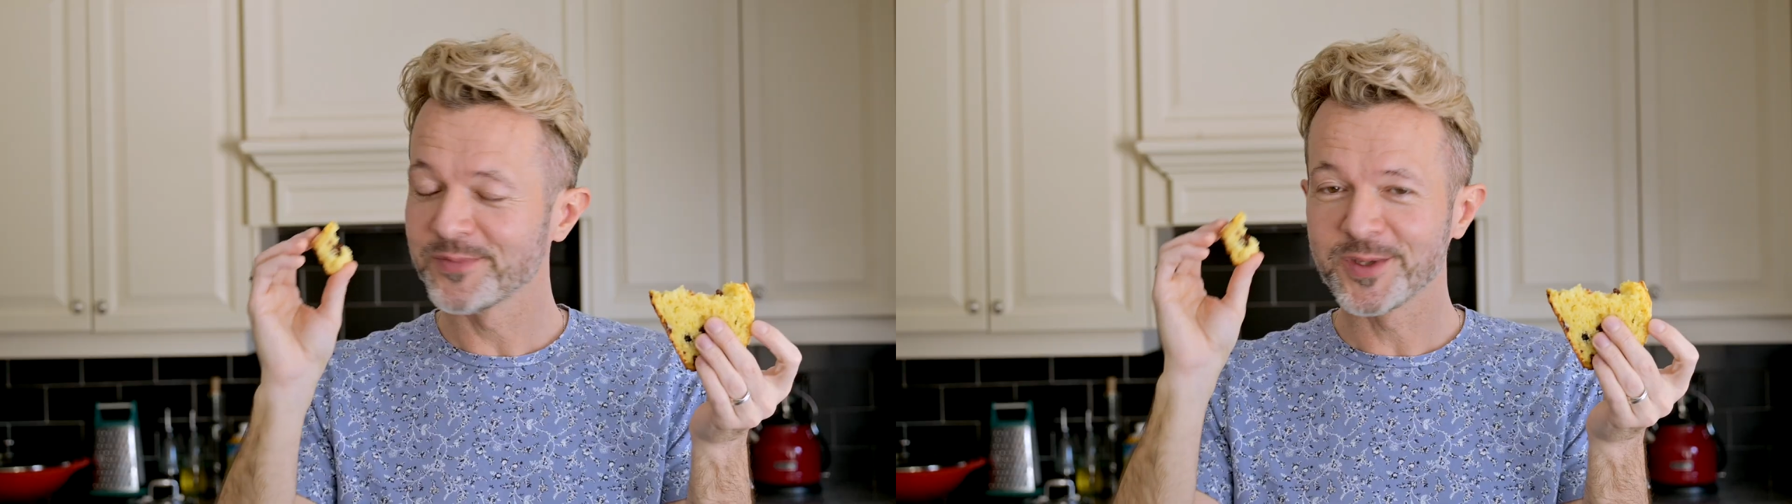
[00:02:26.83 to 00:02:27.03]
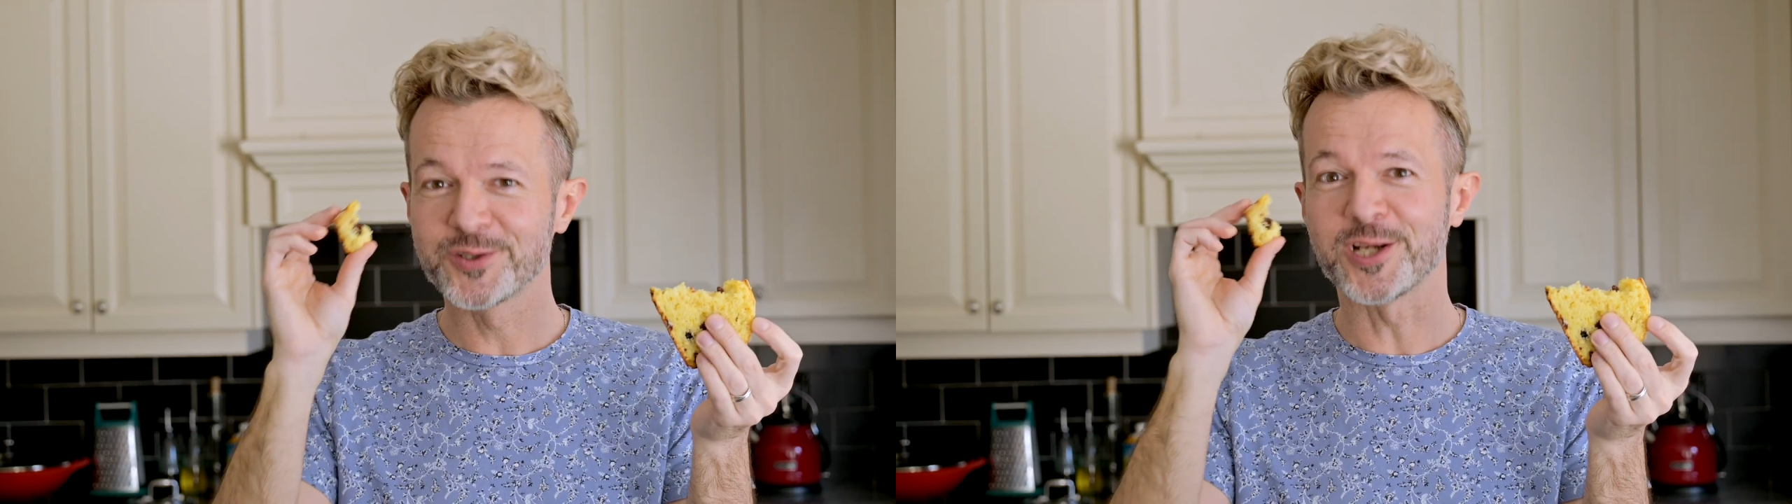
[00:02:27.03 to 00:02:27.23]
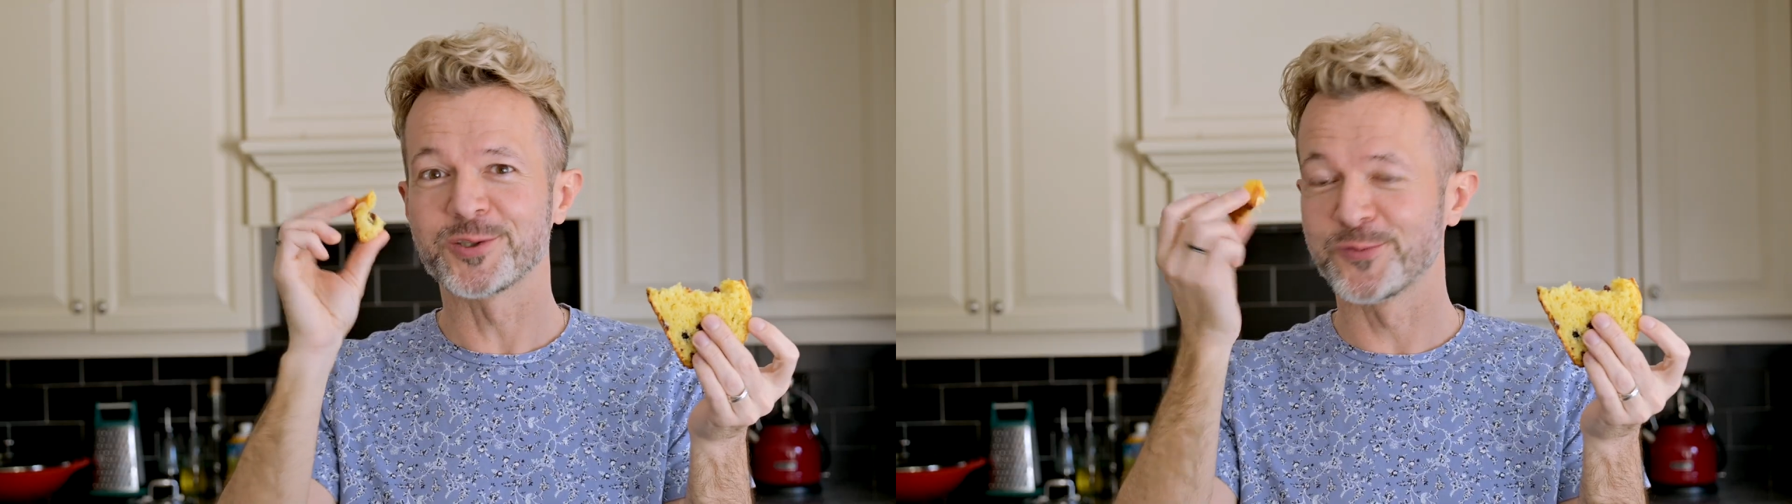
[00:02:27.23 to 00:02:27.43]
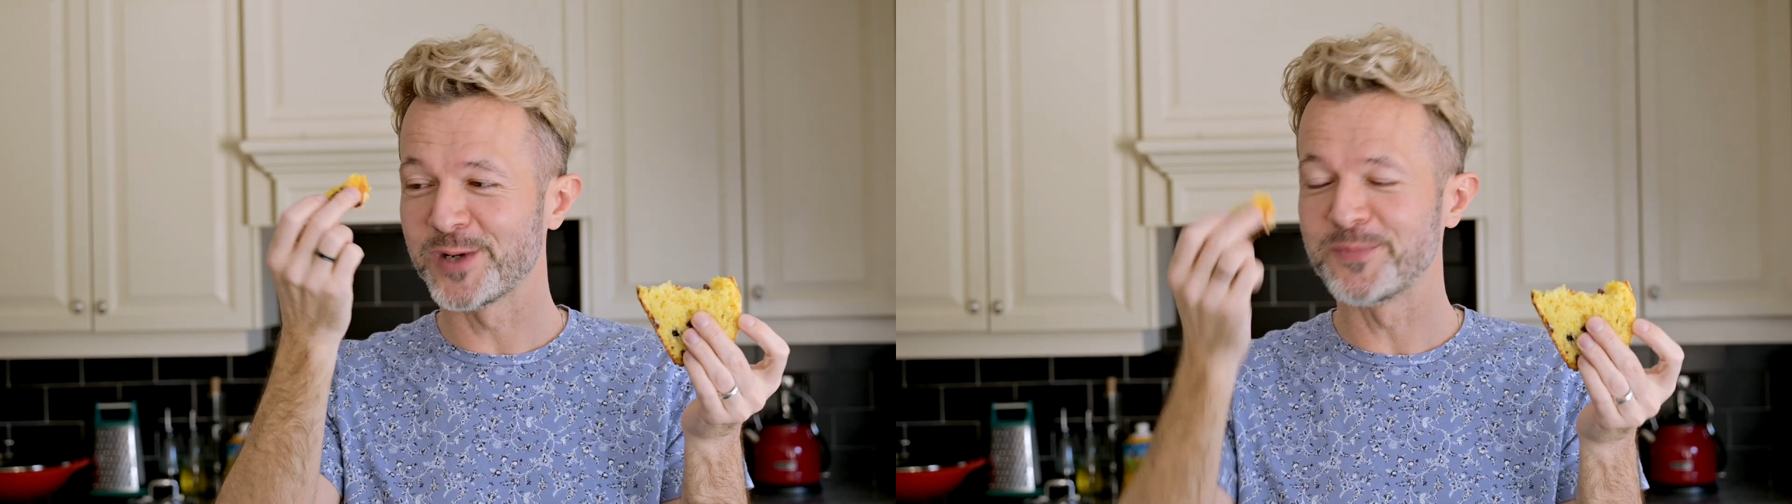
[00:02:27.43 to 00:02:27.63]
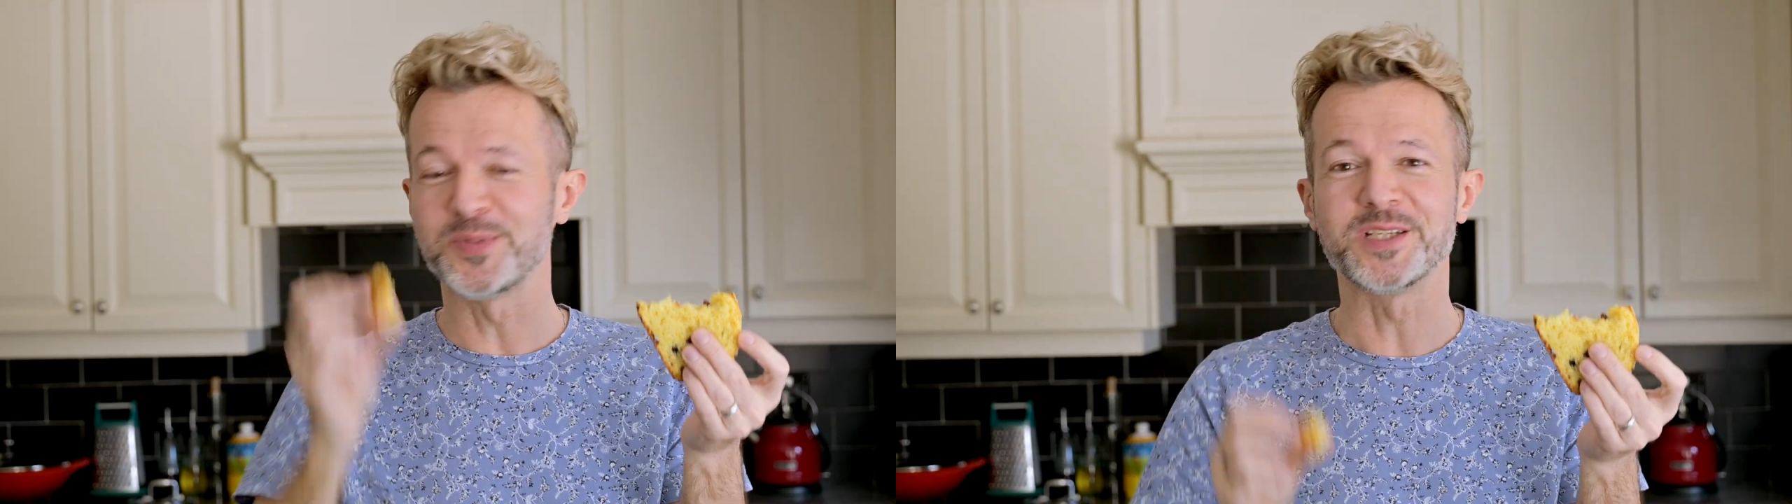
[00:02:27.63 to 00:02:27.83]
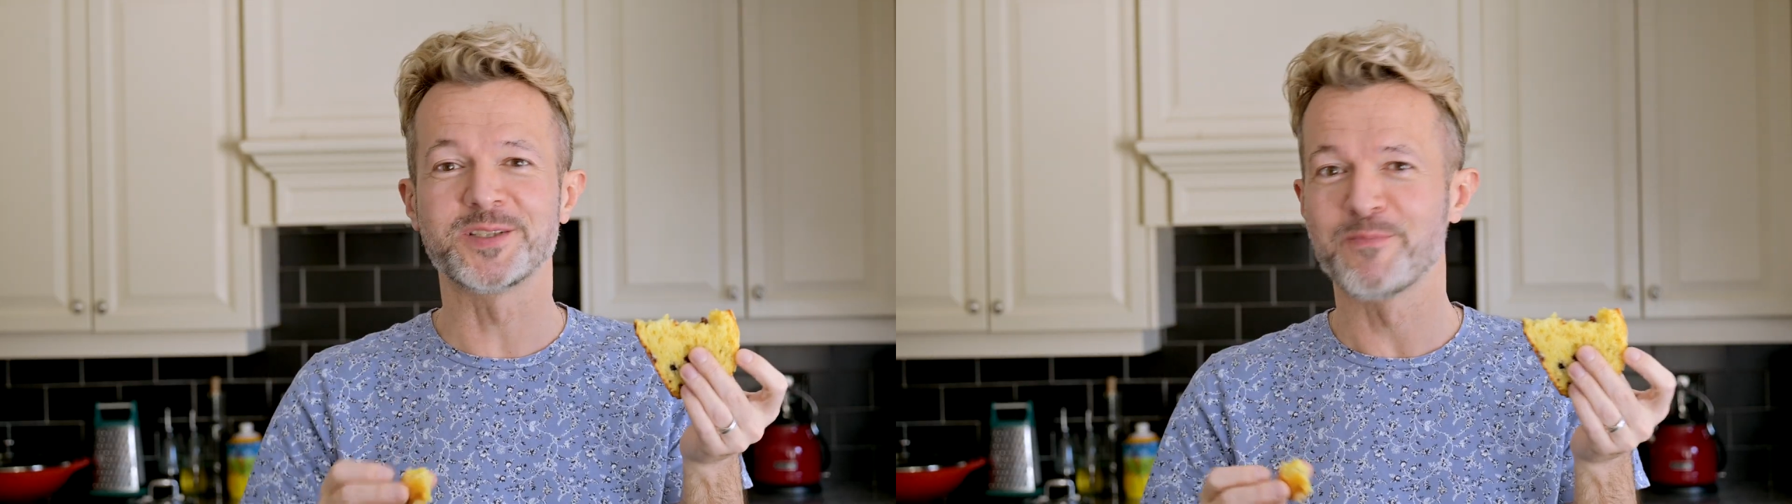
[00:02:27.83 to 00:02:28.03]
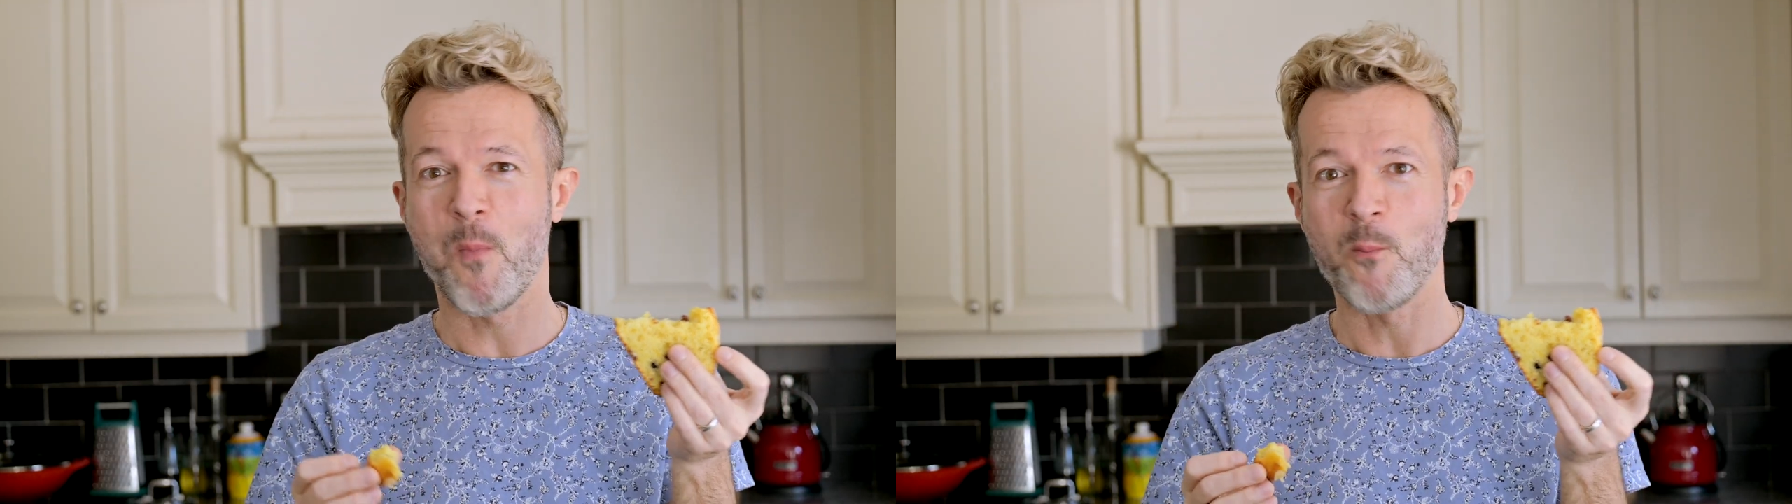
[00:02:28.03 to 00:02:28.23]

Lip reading: just on one piece.